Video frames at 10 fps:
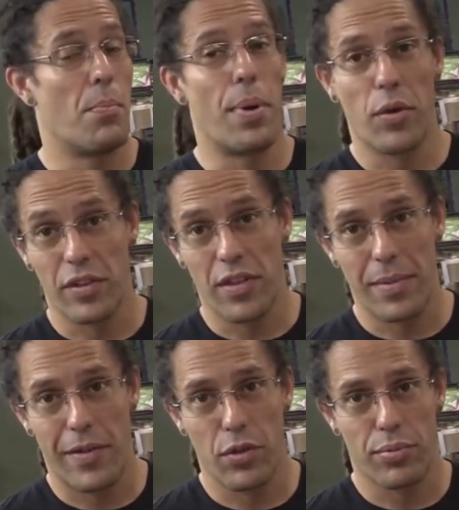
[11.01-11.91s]
Both of
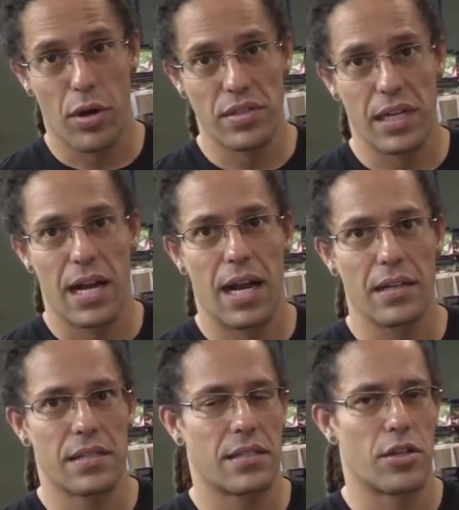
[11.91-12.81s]
them have their pros and
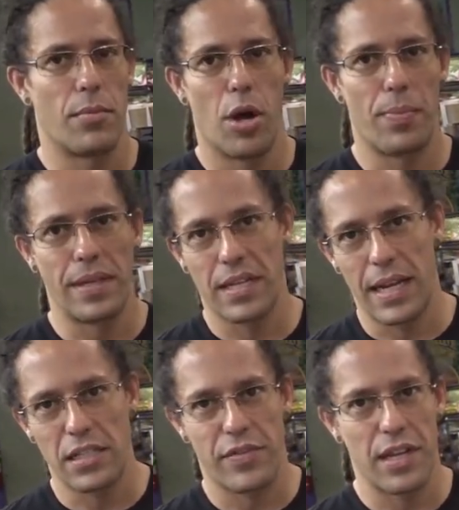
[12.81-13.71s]
cons, so I'm hoping
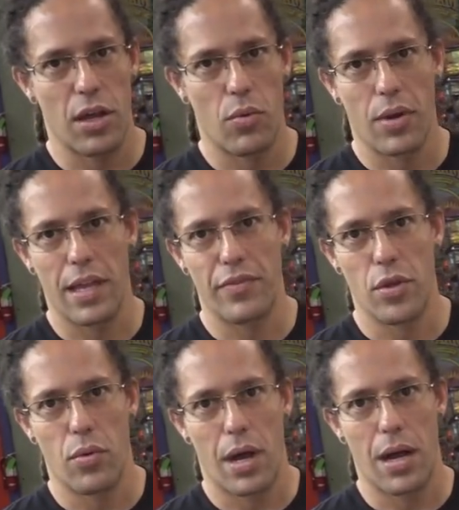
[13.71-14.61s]
today's video will give
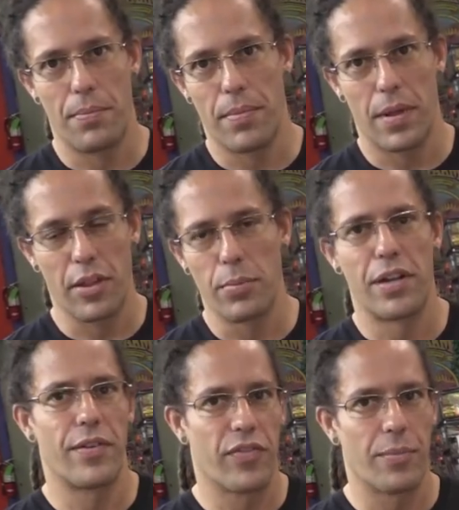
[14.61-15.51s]
you a little
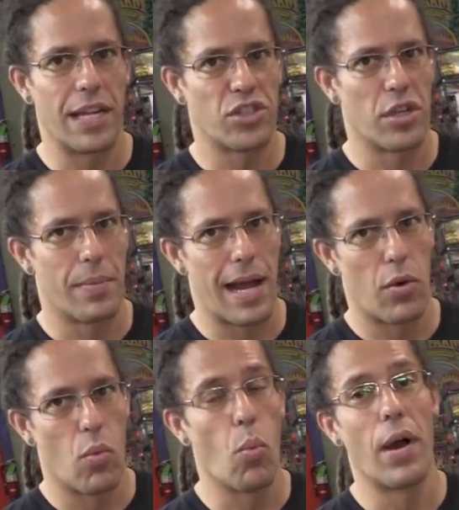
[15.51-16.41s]
bit of information
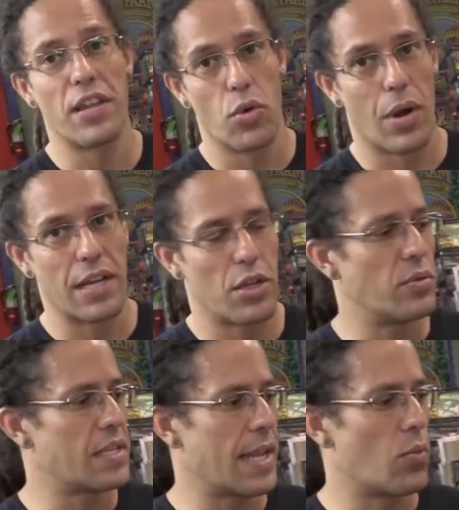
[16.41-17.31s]
about what you want to
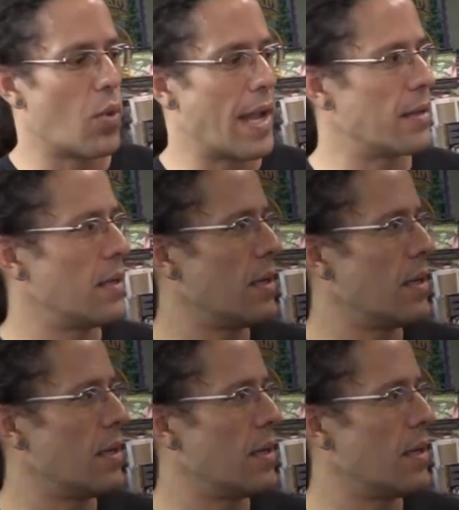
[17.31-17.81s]
use and when.